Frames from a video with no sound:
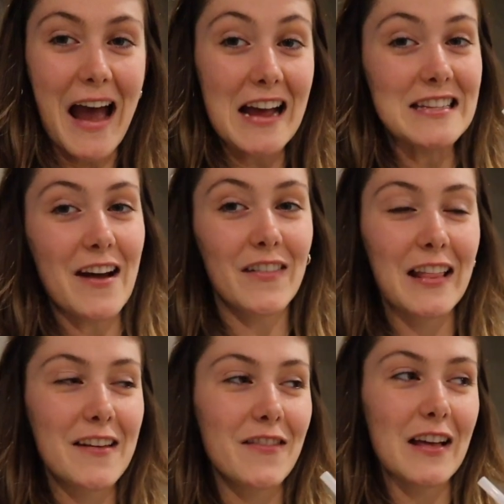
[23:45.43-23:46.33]
I
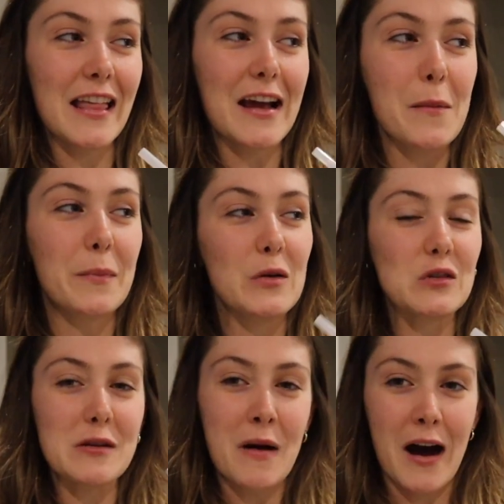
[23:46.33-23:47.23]
definitely feel like a
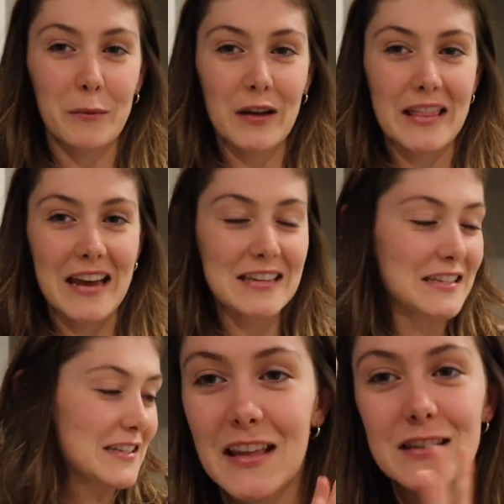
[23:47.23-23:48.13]
bougie mom with this.